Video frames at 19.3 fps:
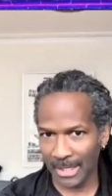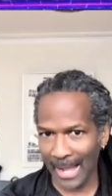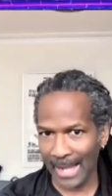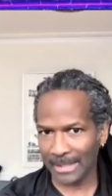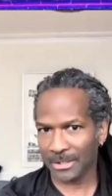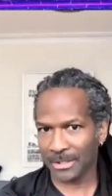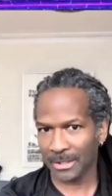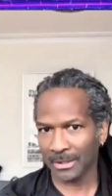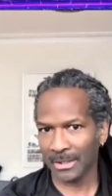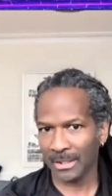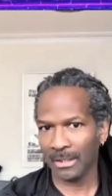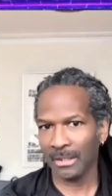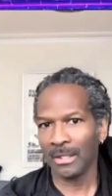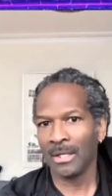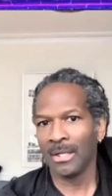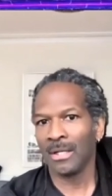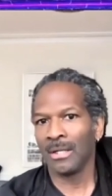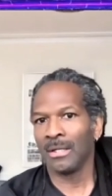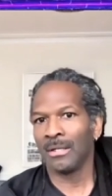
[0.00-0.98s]
actually
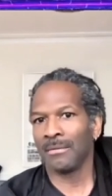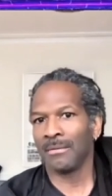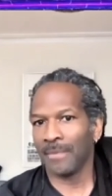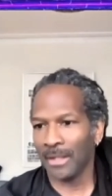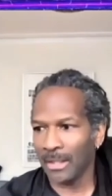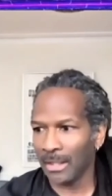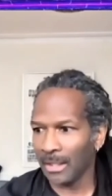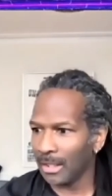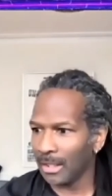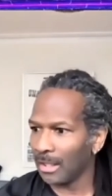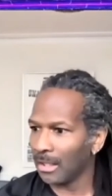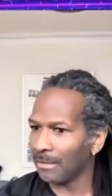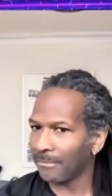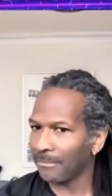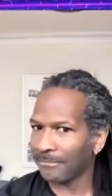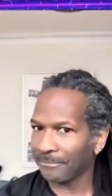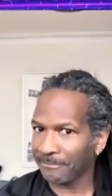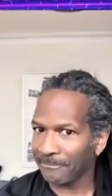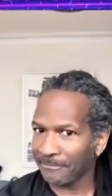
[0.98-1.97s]
uh,
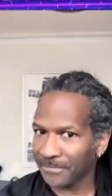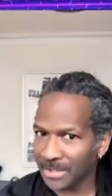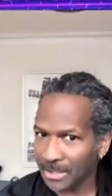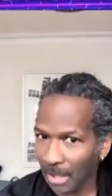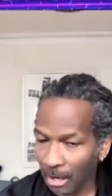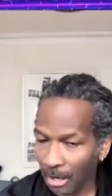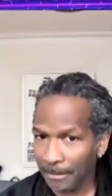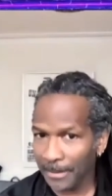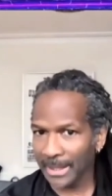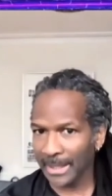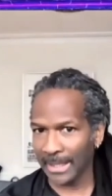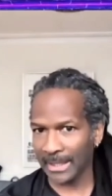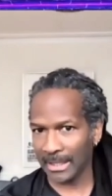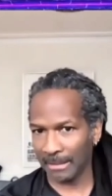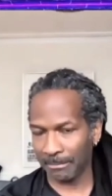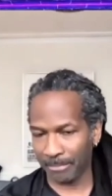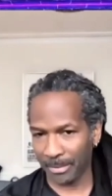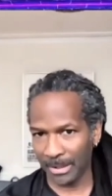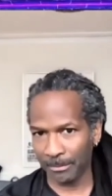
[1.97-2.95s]

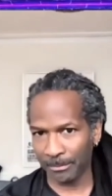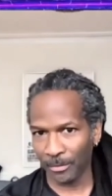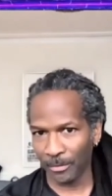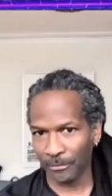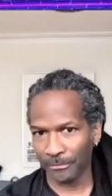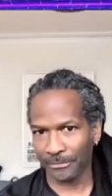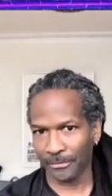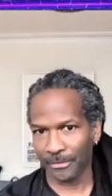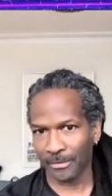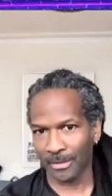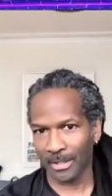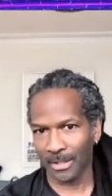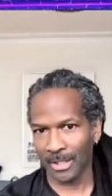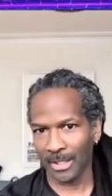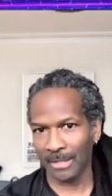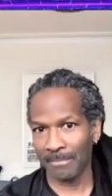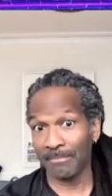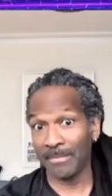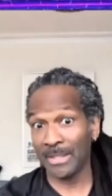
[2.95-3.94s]
terminated people for
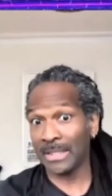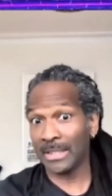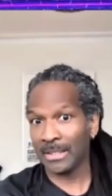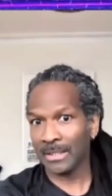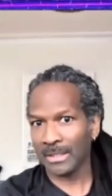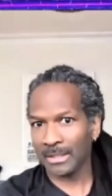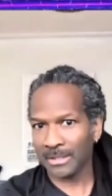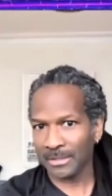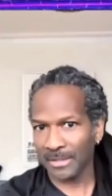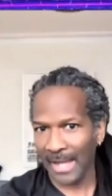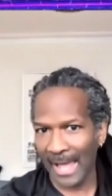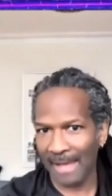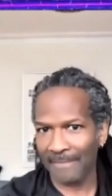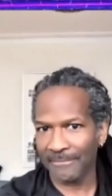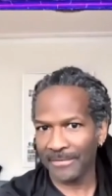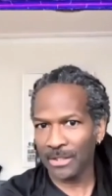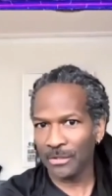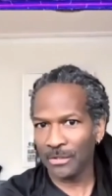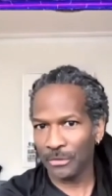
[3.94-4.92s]
admitting to
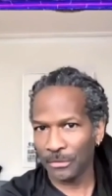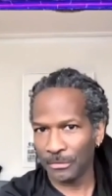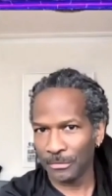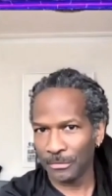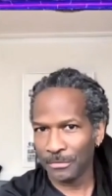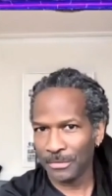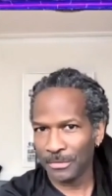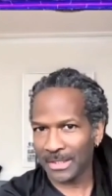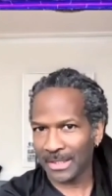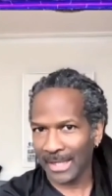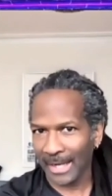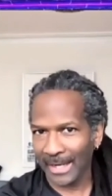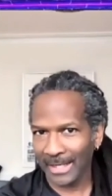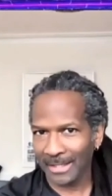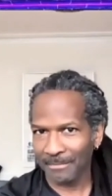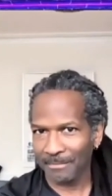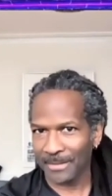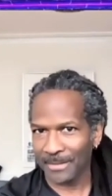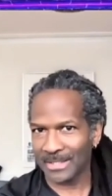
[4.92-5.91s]
having used
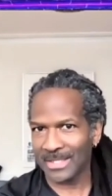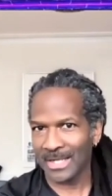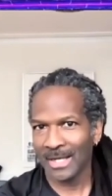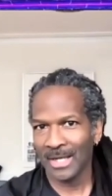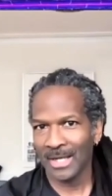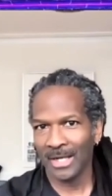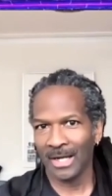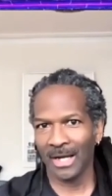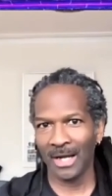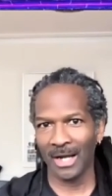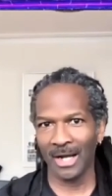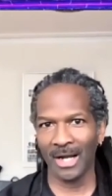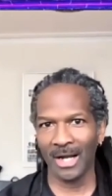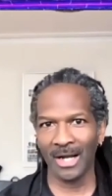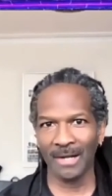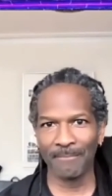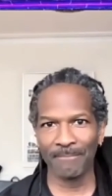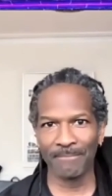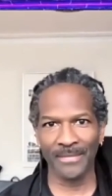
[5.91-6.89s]
cannabis.
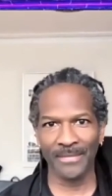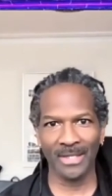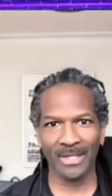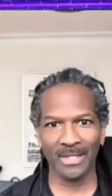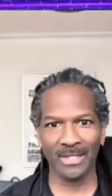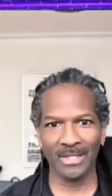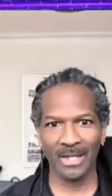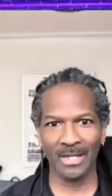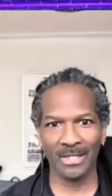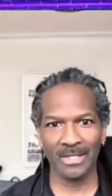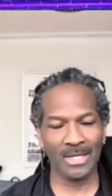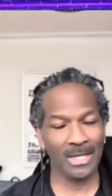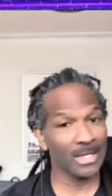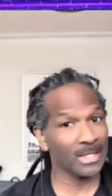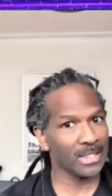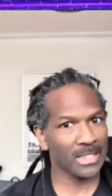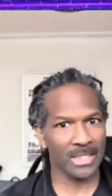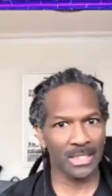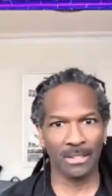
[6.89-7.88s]
Um, and, and,
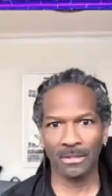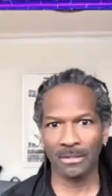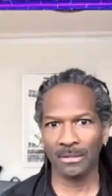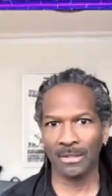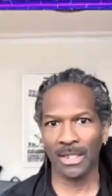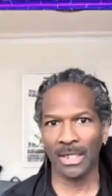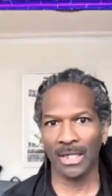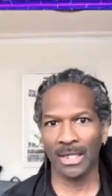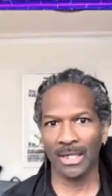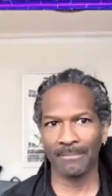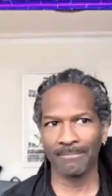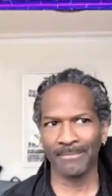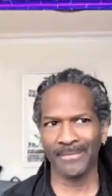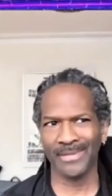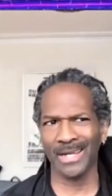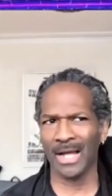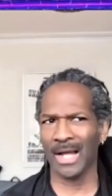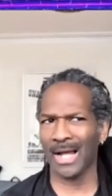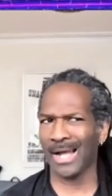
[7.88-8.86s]
and so uh,
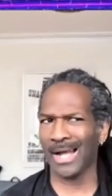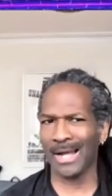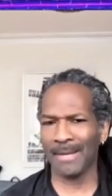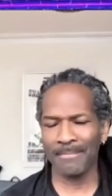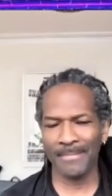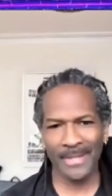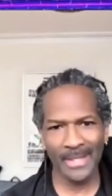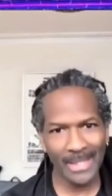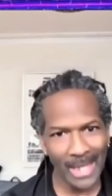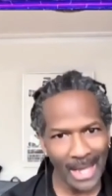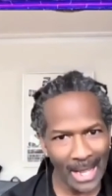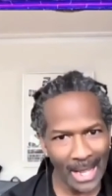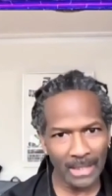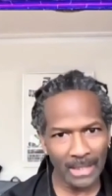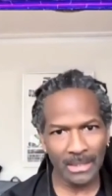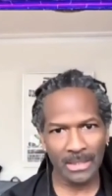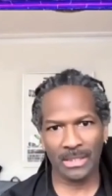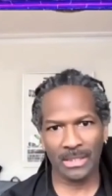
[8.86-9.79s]
I'm not